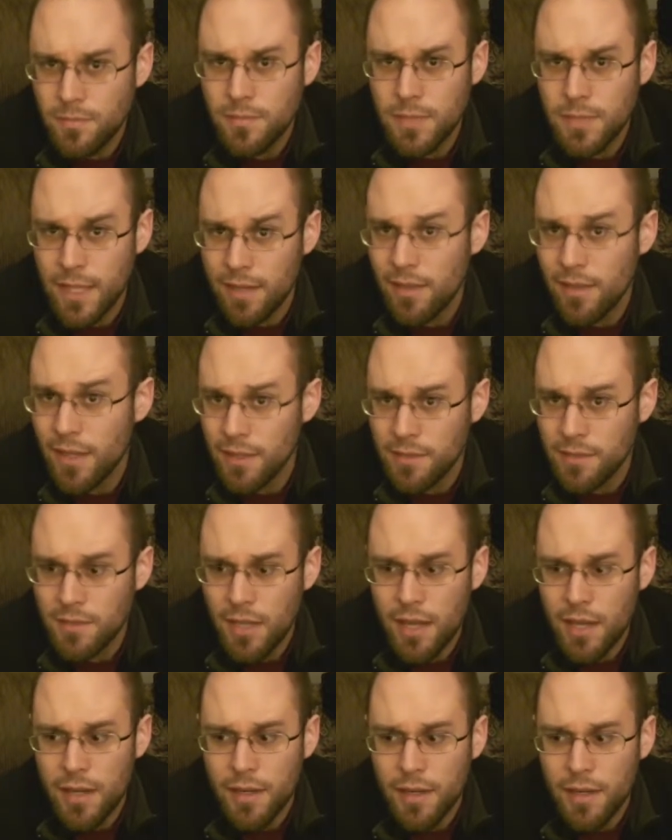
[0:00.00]
get things
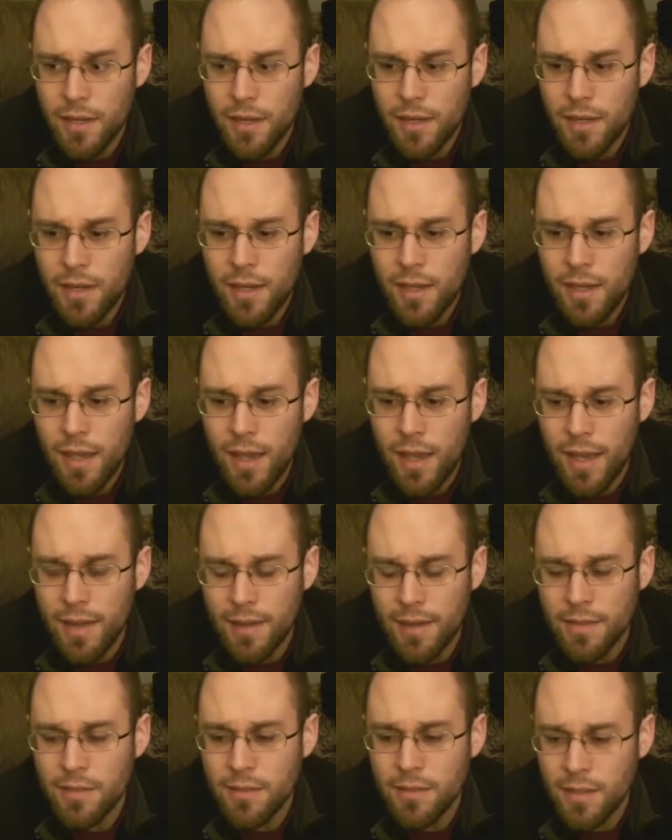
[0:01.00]
done,
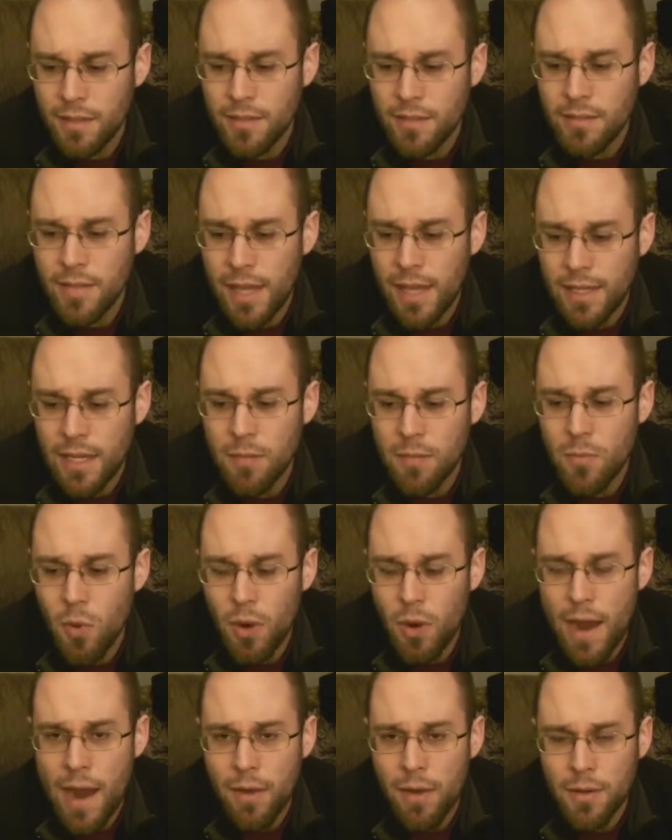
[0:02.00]
and it's taking
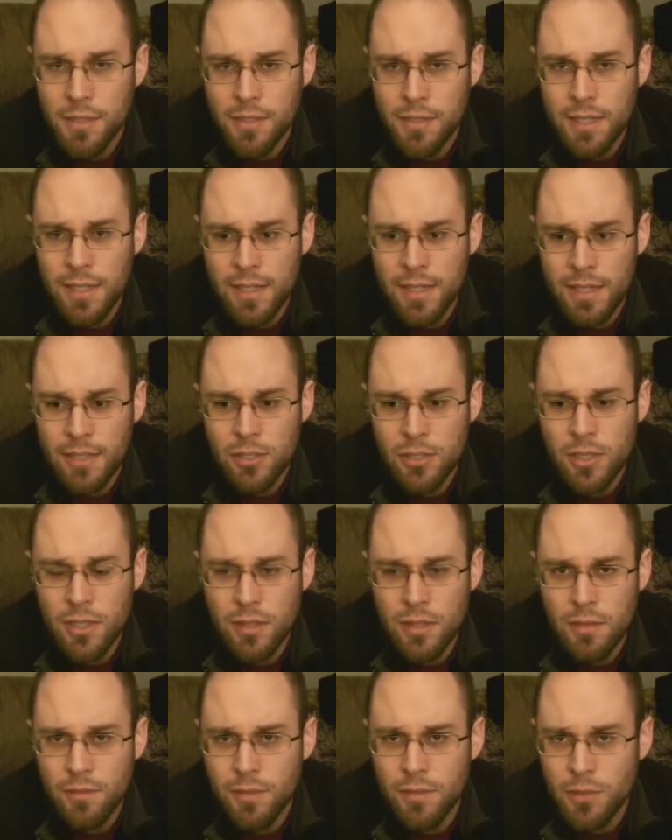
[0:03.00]
more hours to get each
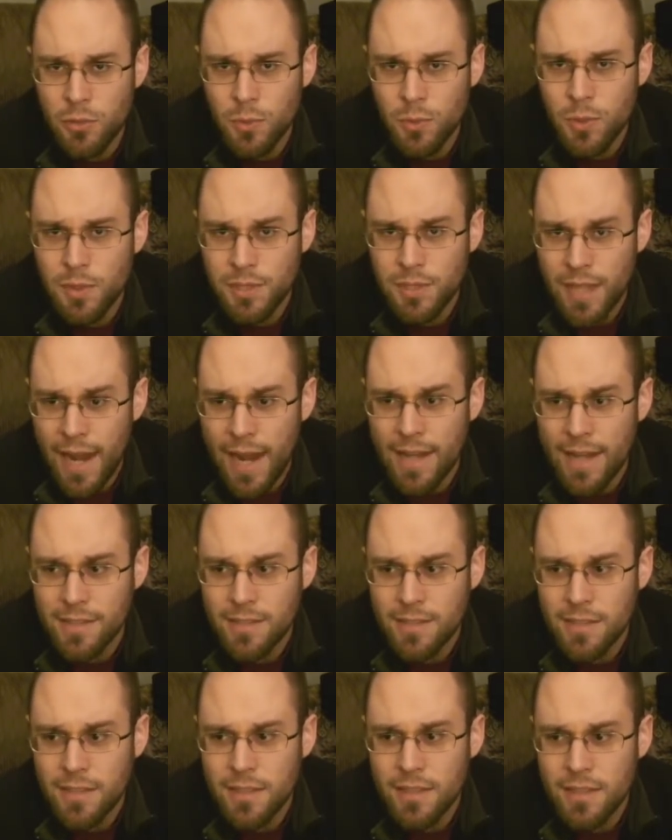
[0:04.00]
individual
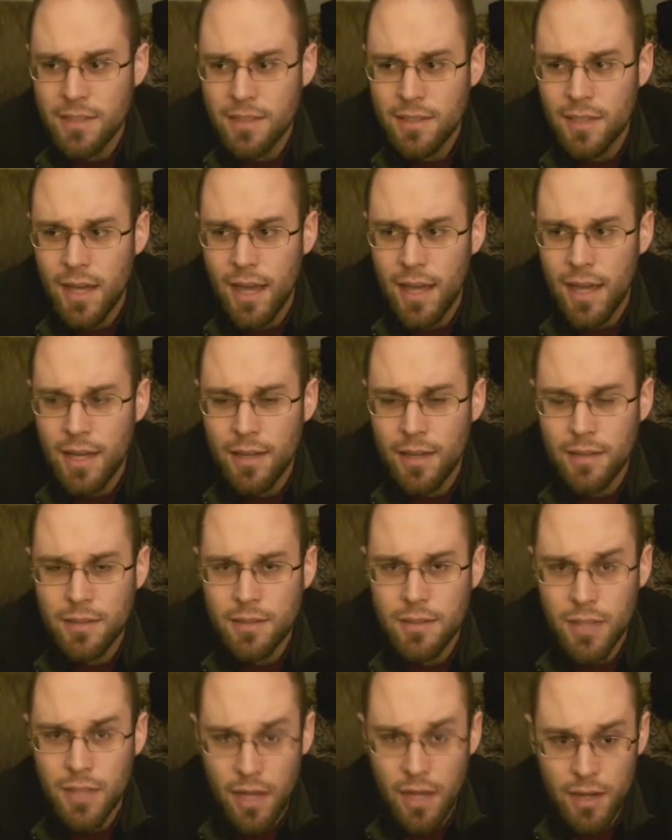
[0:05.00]
task
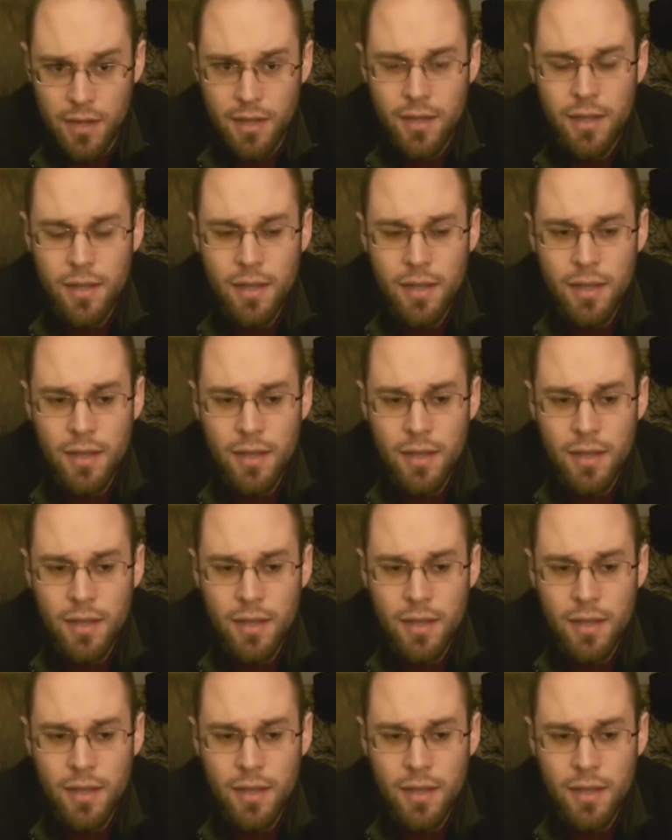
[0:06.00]
done.